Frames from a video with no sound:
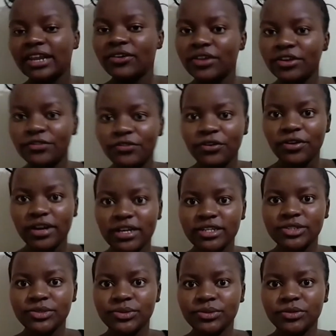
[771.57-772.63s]
Looking
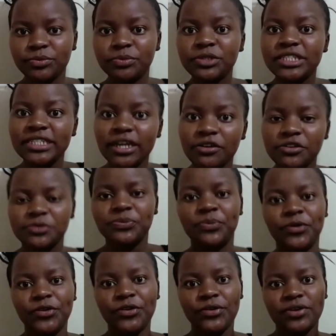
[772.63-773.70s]
forward to putting out
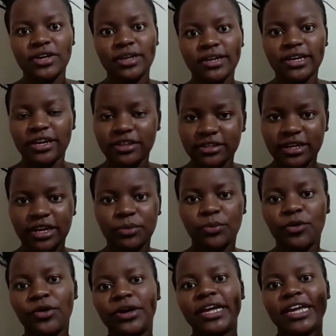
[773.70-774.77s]
more and
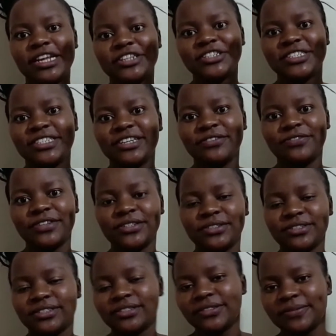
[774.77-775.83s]
more interesting
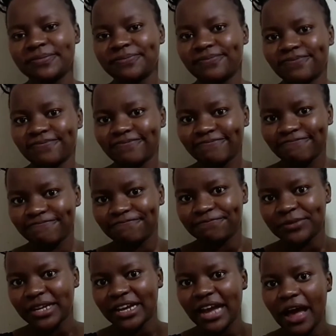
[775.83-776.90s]
videos. So
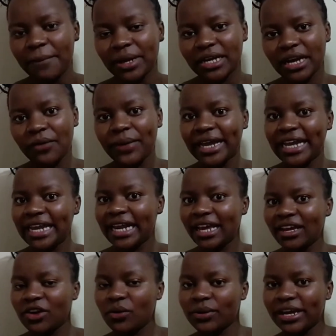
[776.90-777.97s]
kama
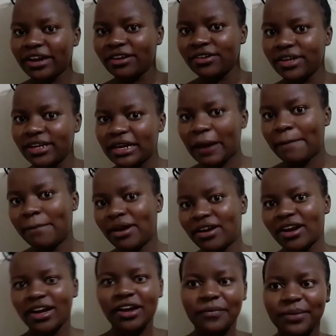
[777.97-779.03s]
kawaida, kwaheri,
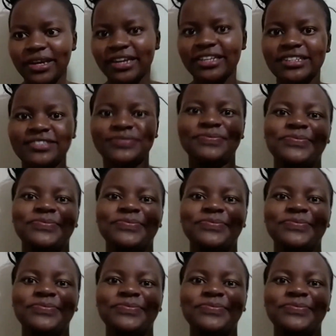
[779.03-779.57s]
baraka main.